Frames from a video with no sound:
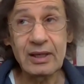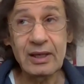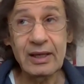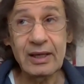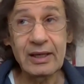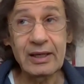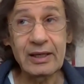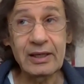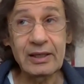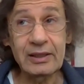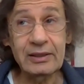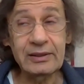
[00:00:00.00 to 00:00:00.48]

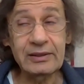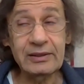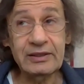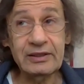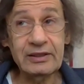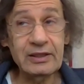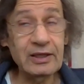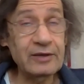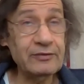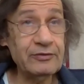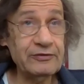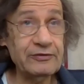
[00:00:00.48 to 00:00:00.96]
and he
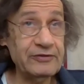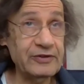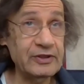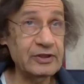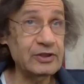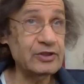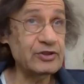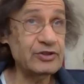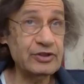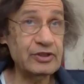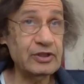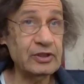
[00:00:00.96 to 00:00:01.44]
never
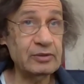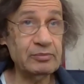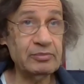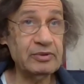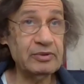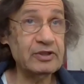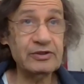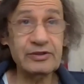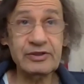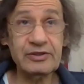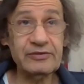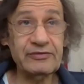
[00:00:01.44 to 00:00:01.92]
finished it
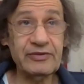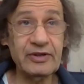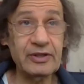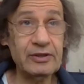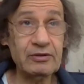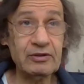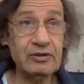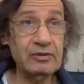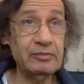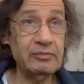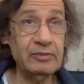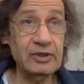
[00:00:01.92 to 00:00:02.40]
because of other
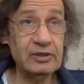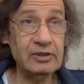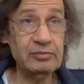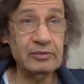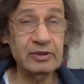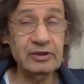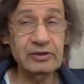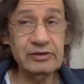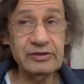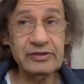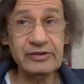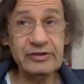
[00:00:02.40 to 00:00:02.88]

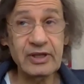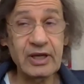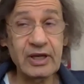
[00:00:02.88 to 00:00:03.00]
commitments,